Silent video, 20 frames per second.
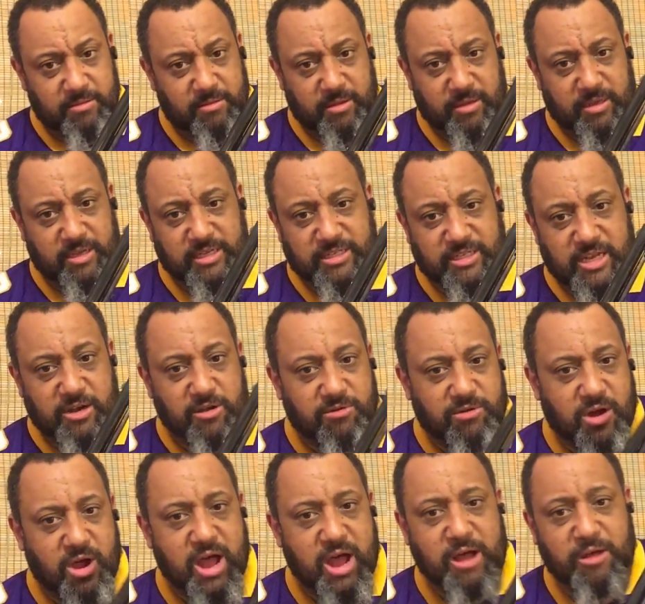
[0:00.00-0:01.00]
because they
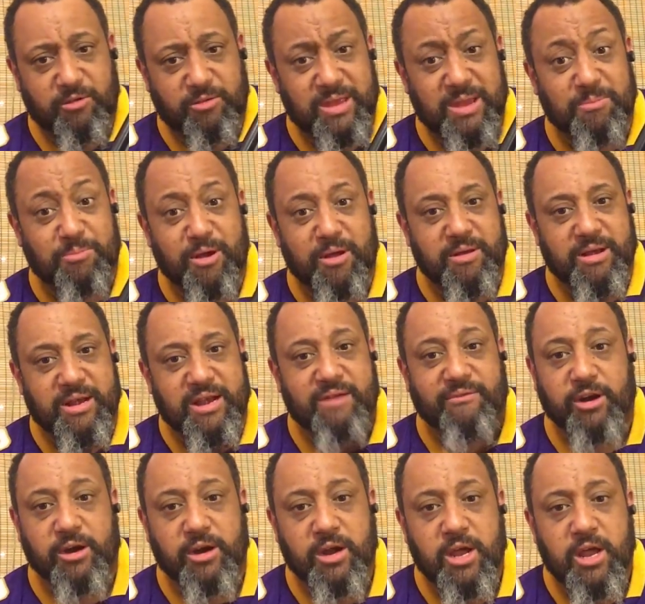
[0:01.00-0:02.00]
don't know how, they
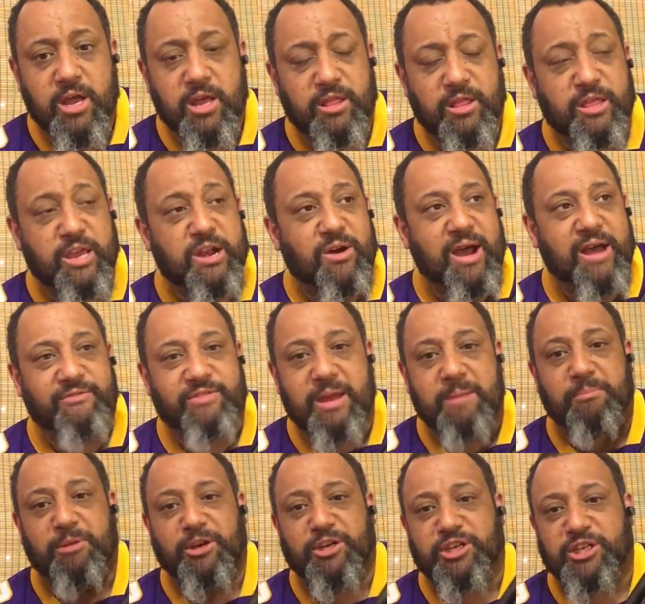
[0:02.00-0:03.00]
don't have
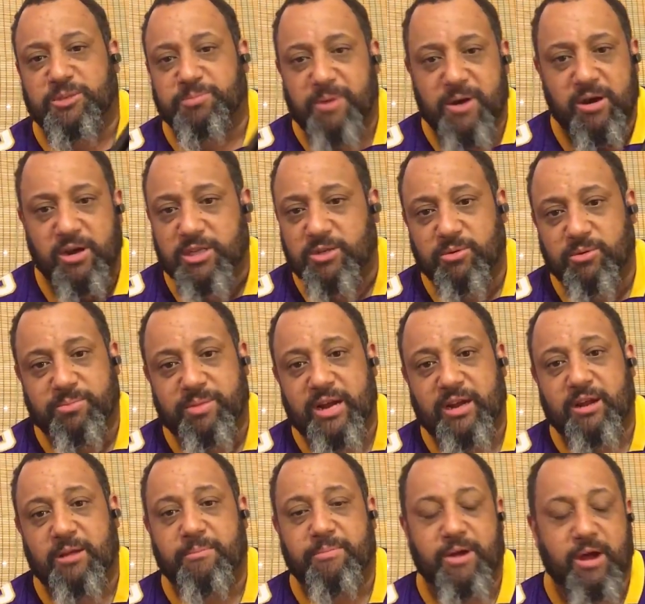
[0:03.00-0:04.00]
that much experience with
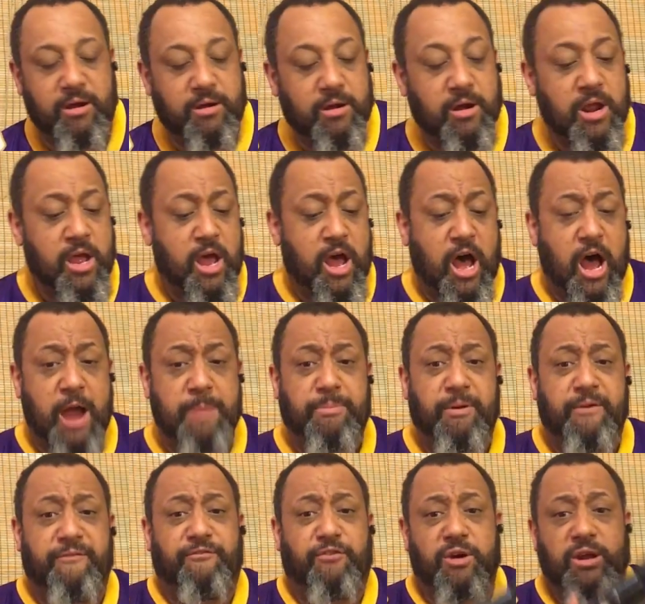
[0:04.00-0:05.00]
black gunpowder. I
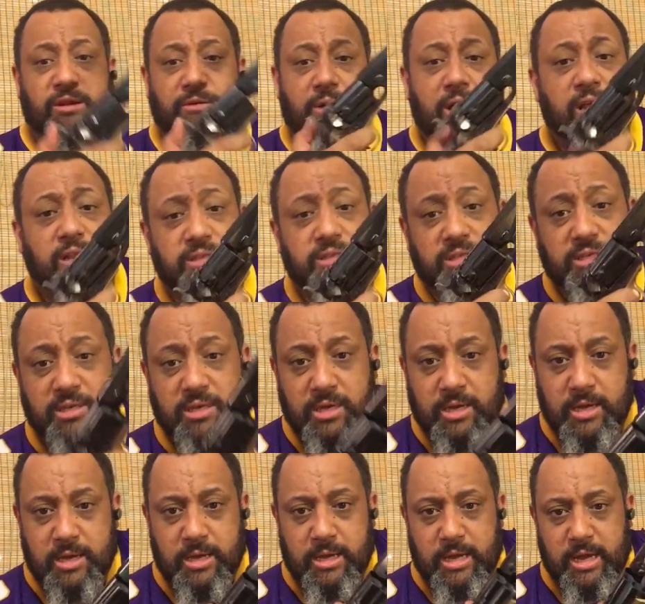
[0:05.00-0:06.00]
put 40 grains
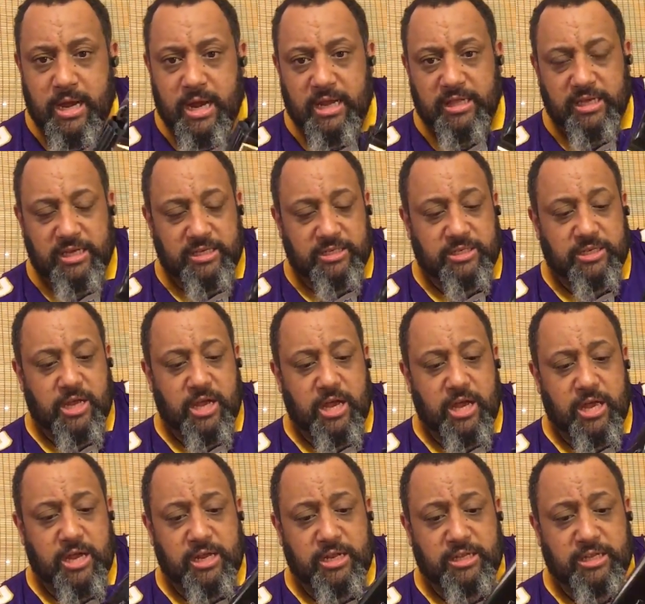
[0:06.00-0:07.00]
in these
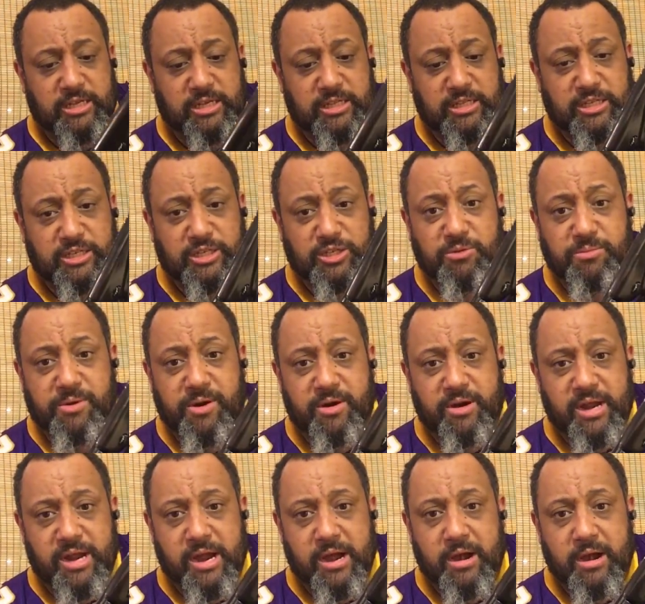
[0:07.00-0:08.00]
in this
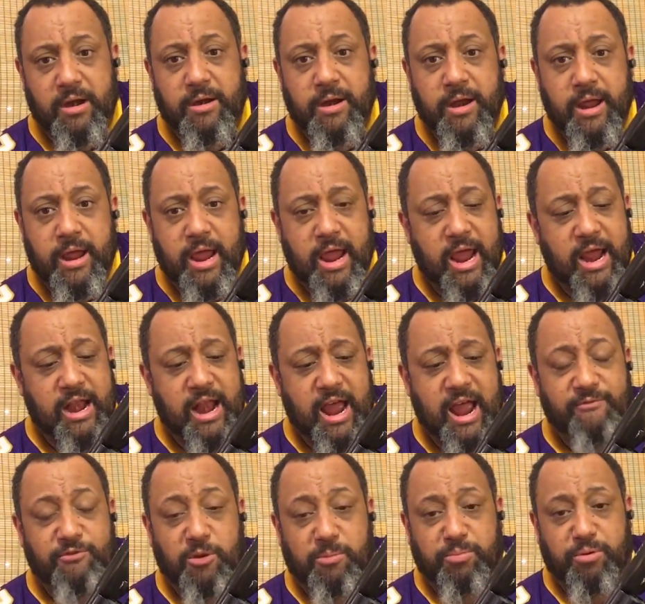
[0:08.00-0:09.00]
Uberti here, and I
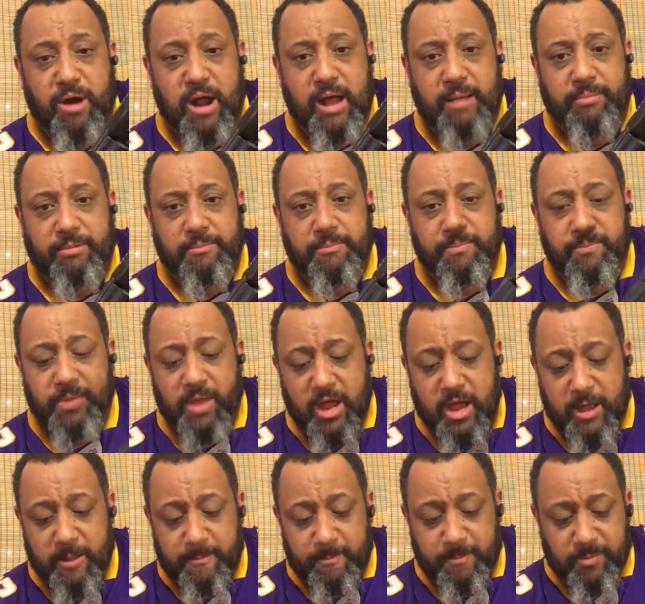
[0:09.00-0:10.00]
have no problem.
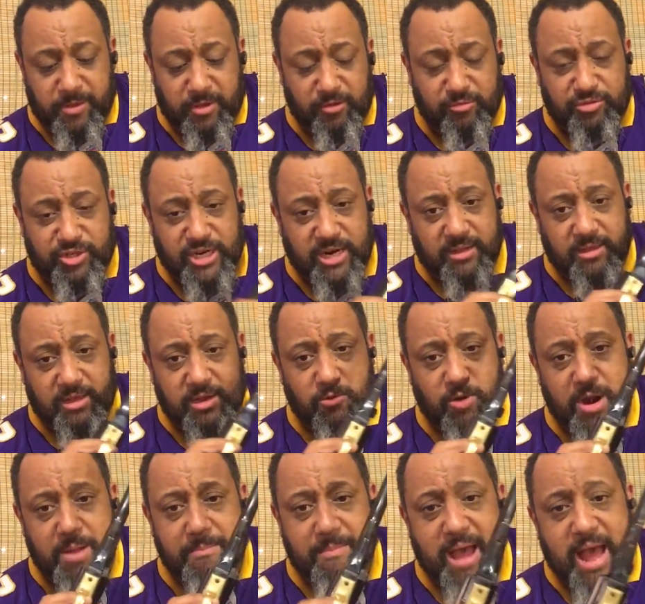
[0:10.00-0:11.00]
You generally
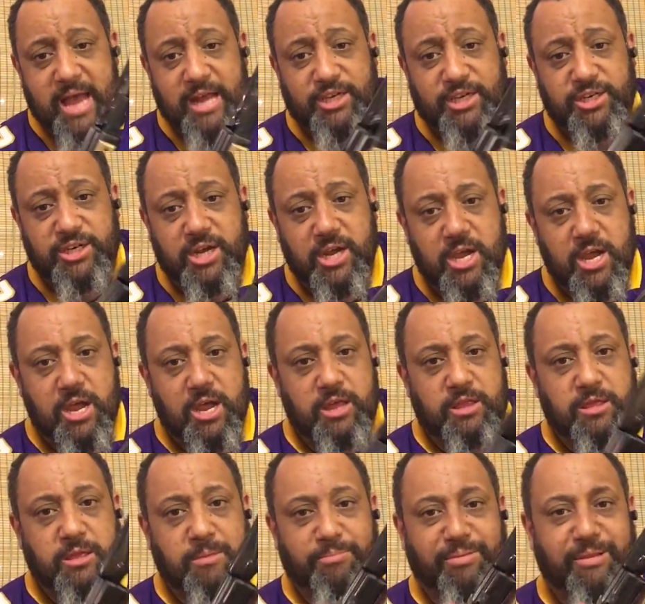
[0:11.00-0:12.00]
want to match
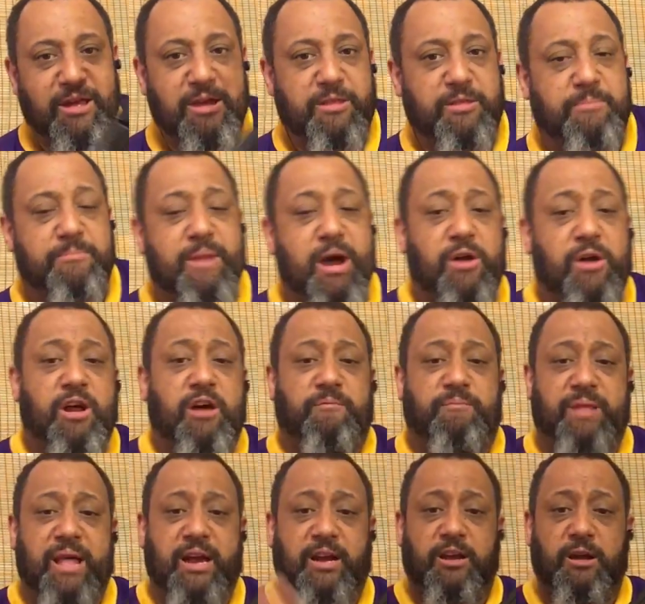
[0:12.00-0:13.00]
the amount
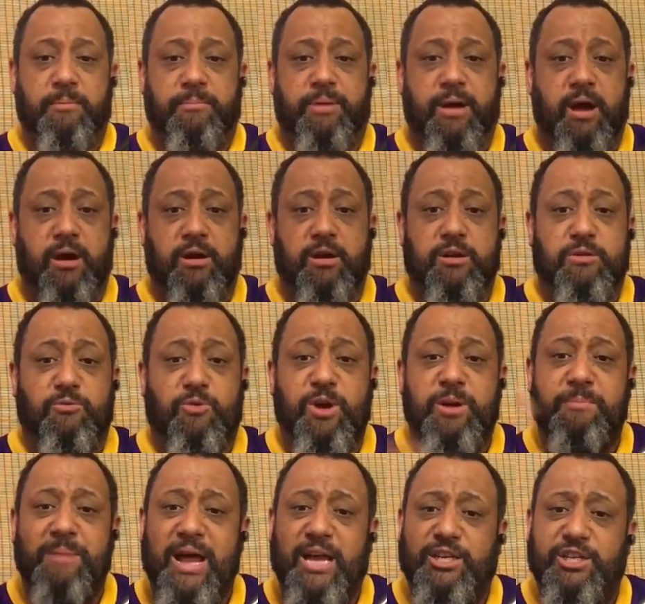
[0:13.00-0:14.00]
of black gunpowder. You want
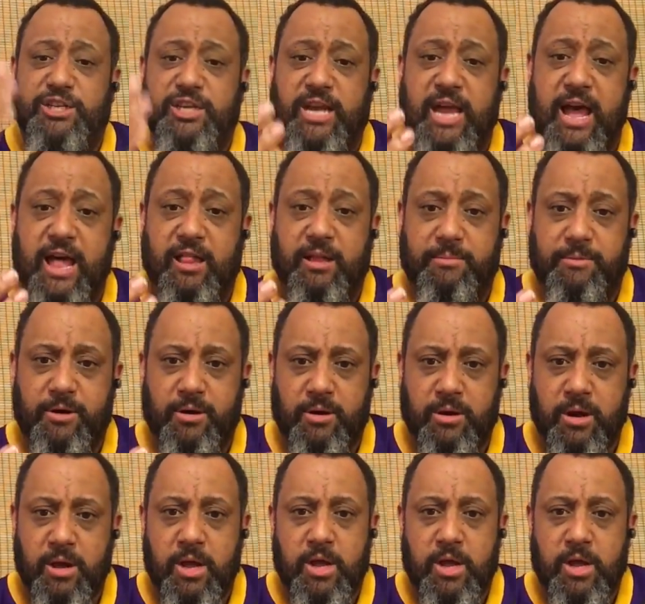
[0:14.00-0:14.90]
to match the caliber.